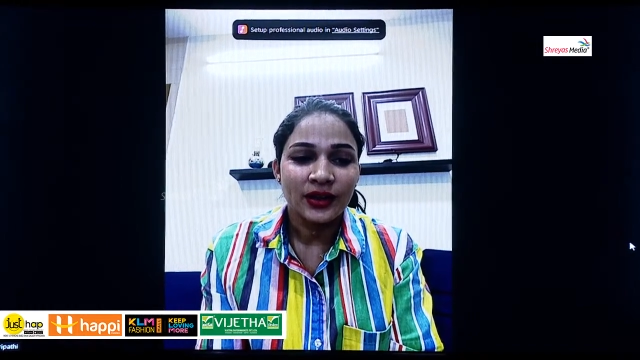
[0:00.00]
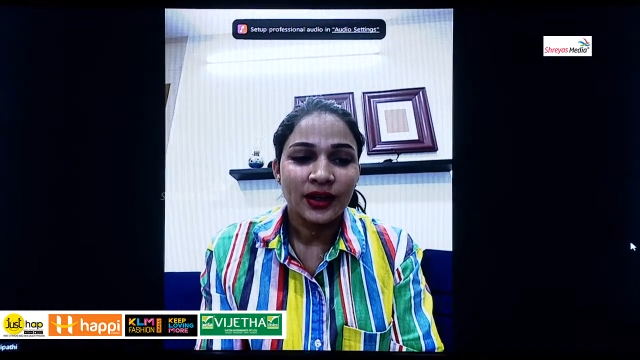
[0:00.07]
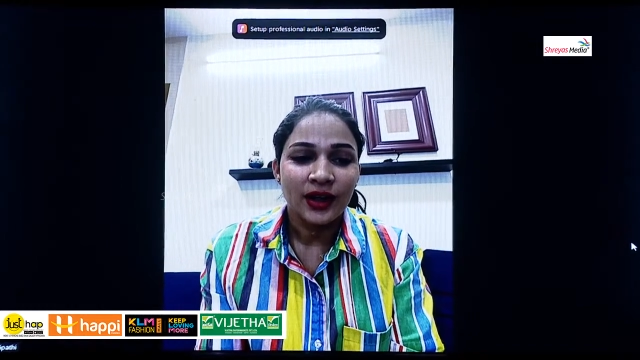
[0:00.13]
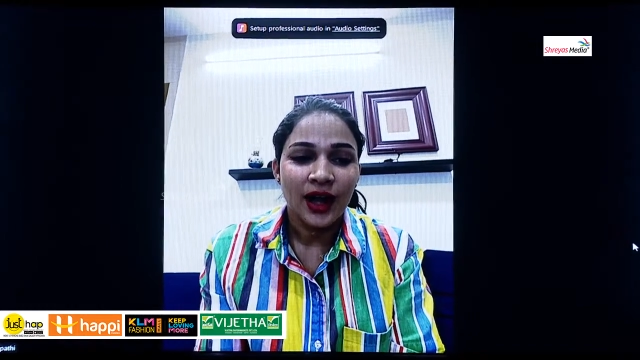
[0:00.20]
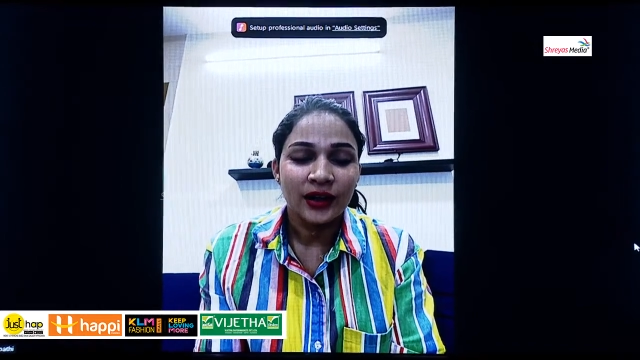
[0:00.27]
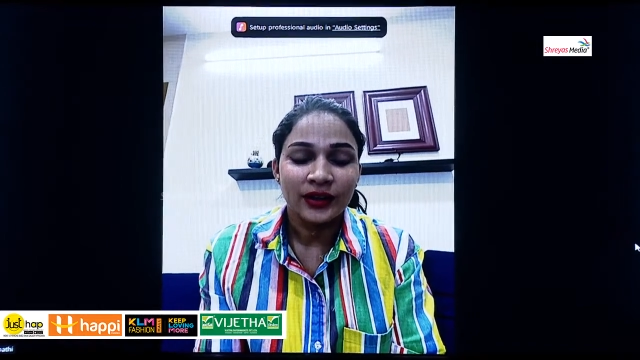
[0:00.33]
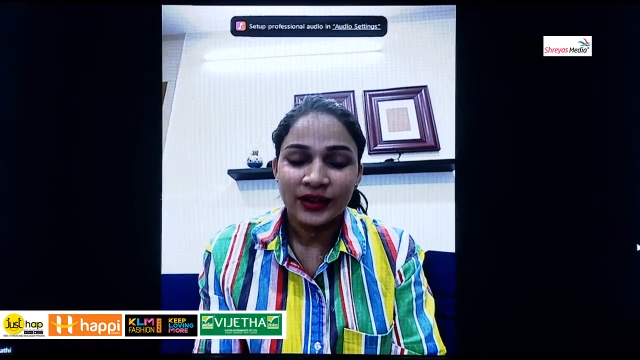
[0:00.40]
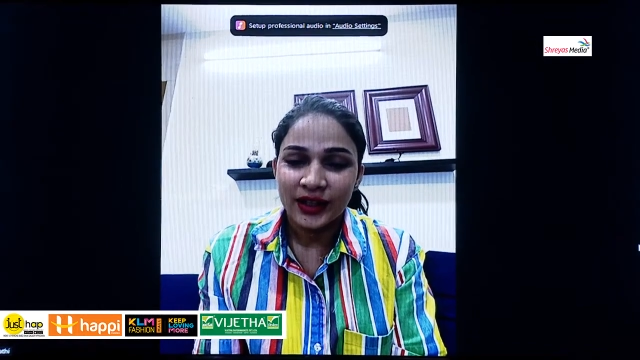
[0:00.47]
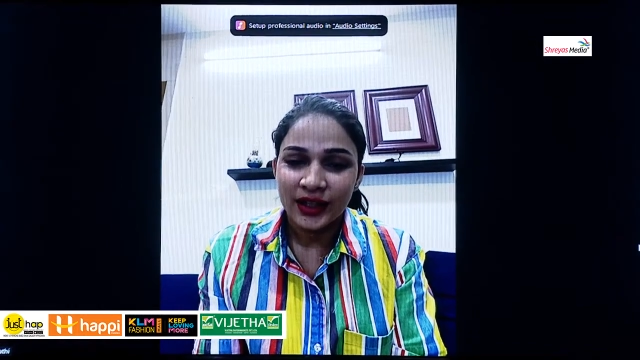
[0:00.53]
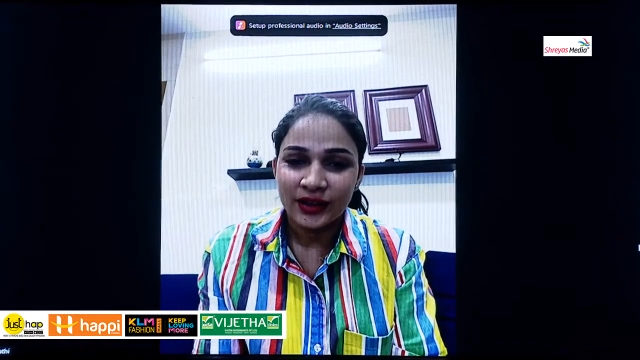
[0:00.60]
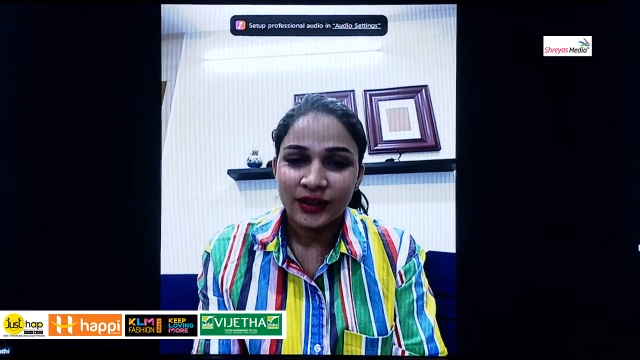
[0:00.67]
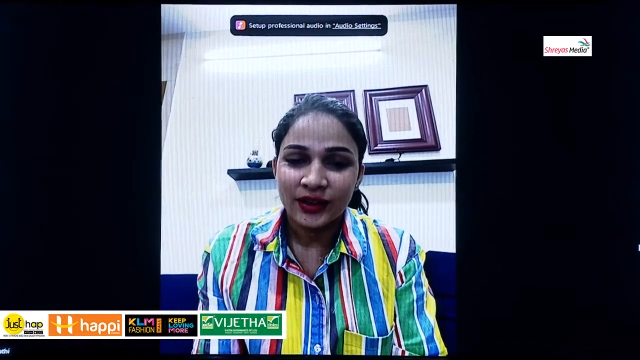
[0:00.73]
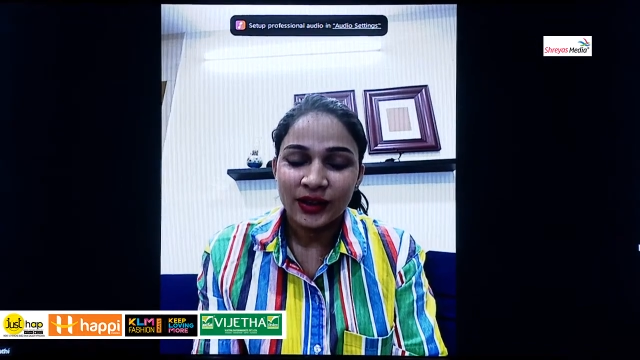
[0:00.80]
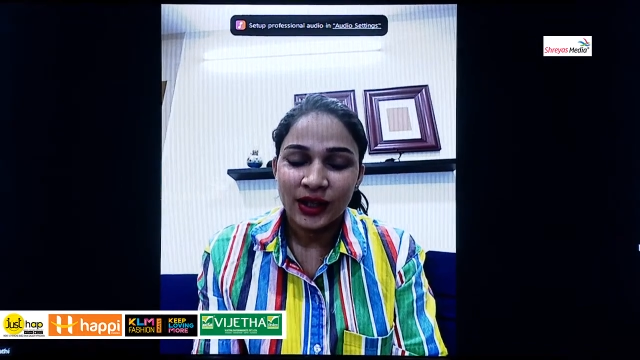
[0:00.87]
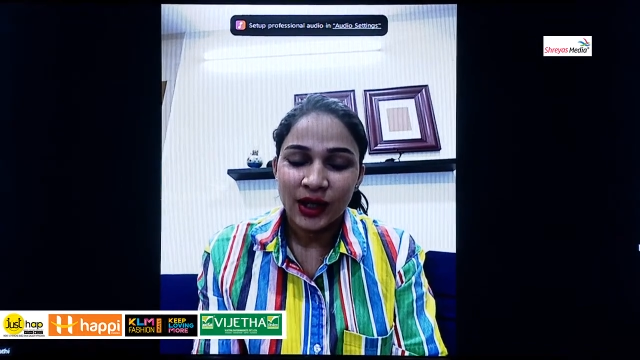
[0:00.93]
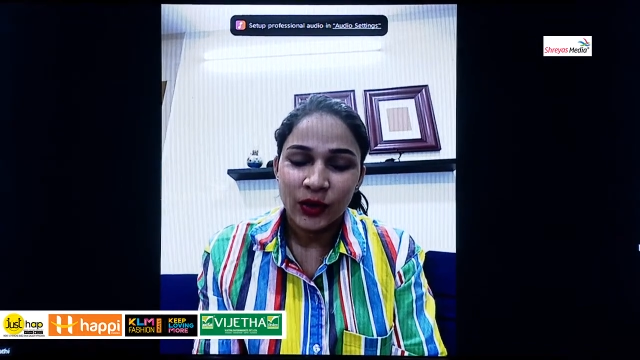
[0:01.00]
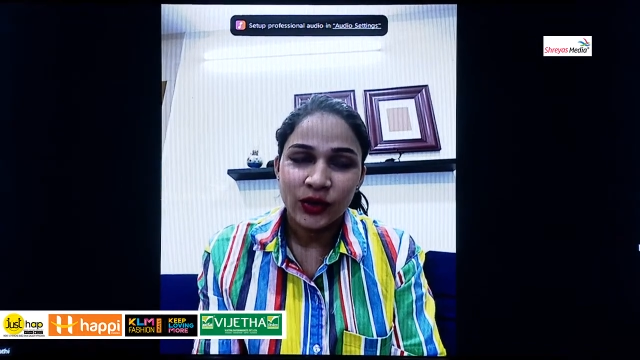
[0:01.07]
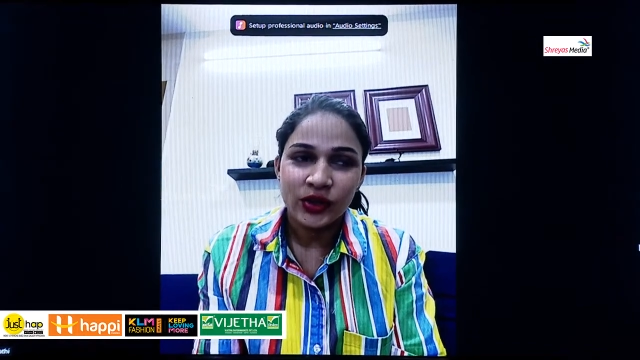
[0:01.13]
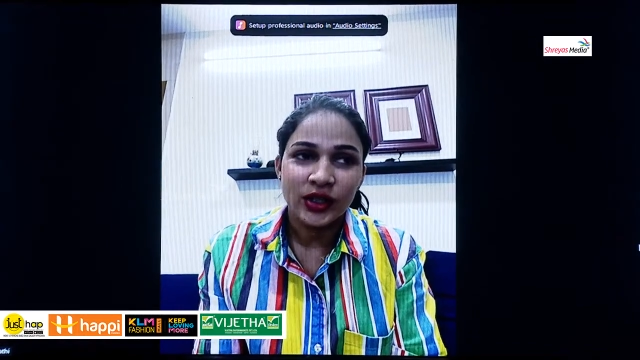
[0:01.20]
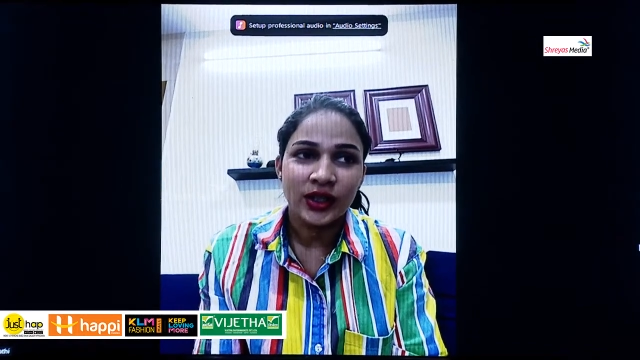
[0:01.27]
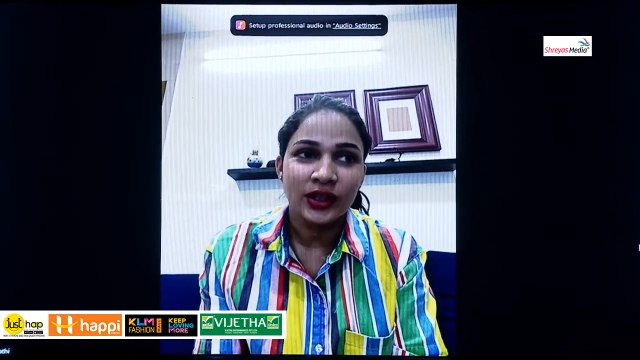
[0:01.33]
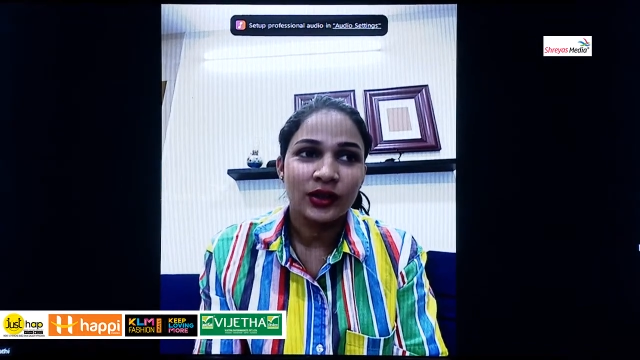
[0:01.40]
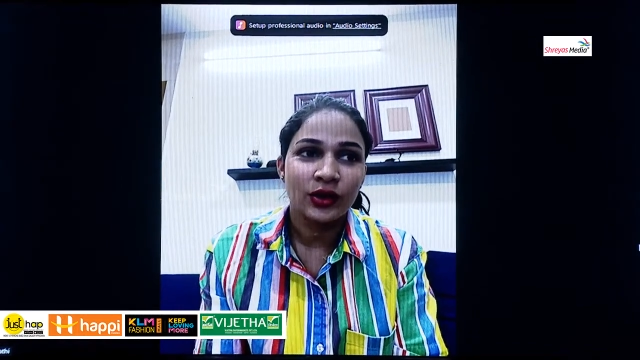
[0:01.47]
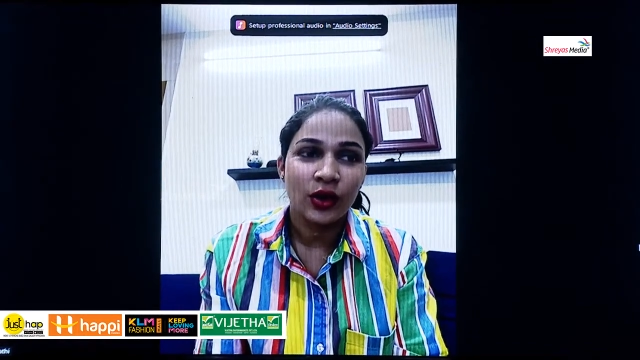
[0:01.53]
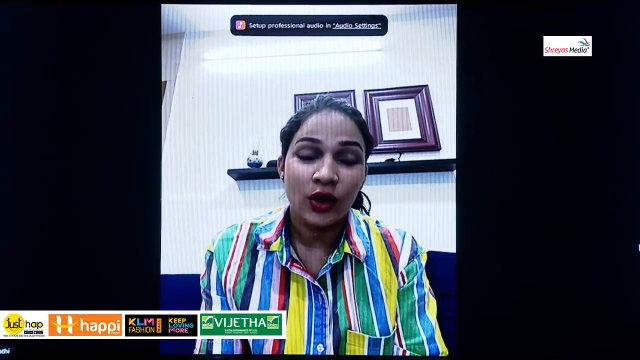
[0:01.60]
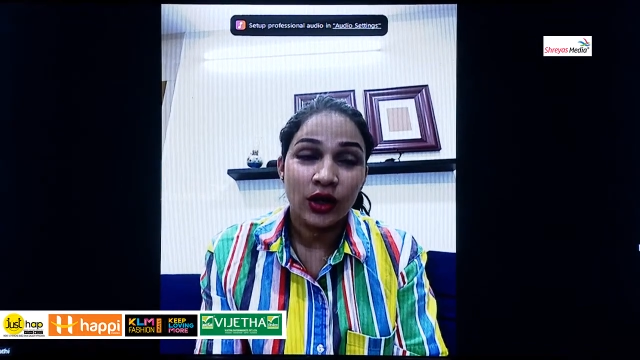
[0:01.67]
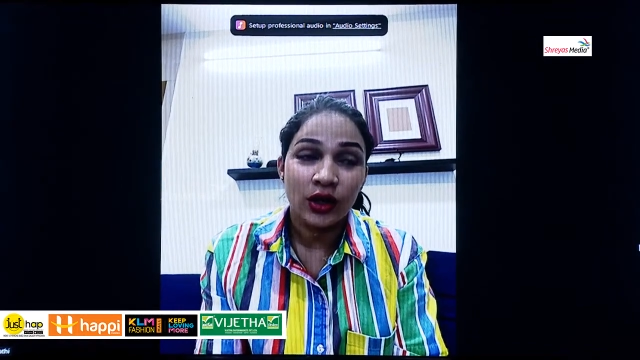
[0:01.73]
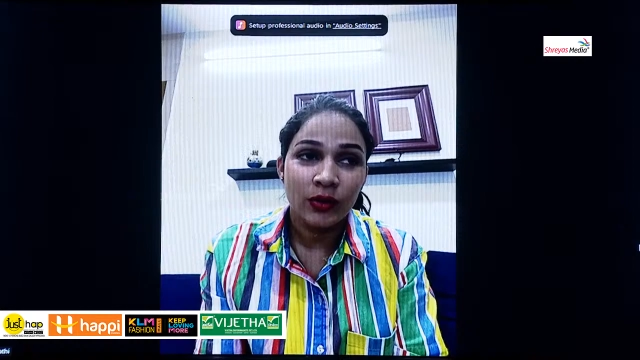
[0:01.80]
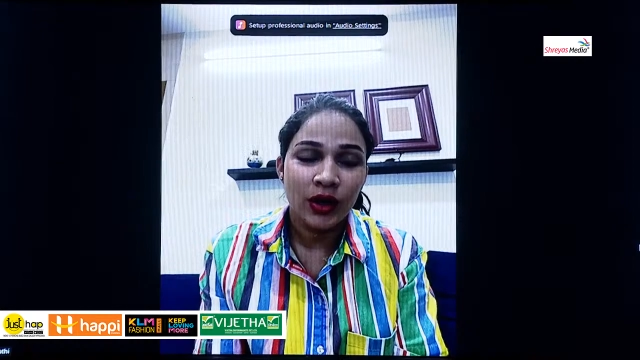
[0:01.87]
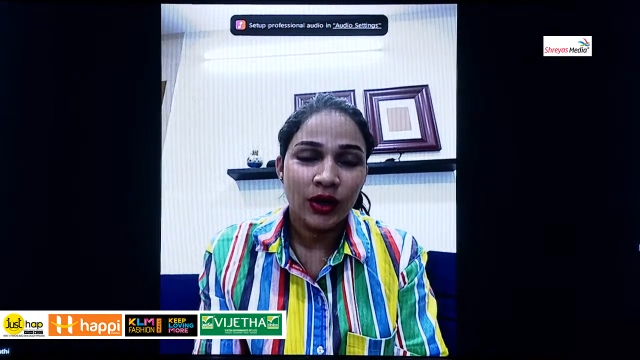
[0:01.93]
our director Kaushik thought
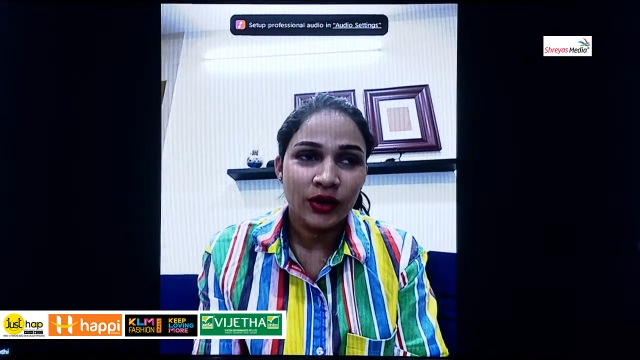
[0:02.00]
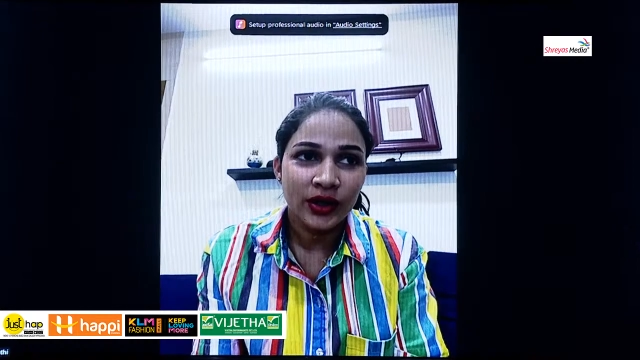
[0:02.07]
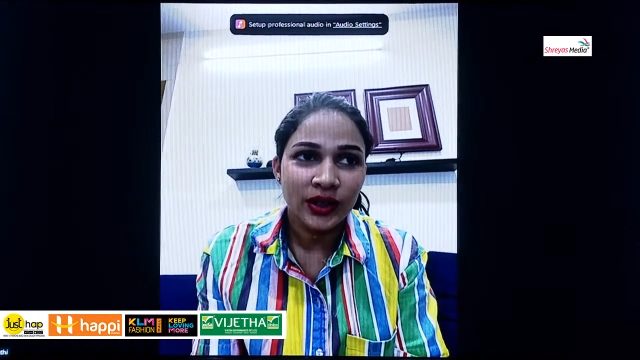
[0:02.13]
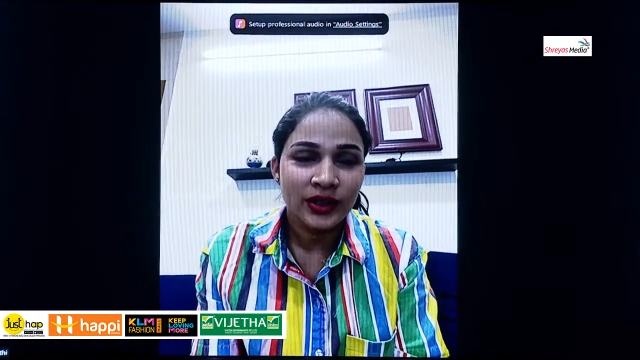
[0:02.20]
about it,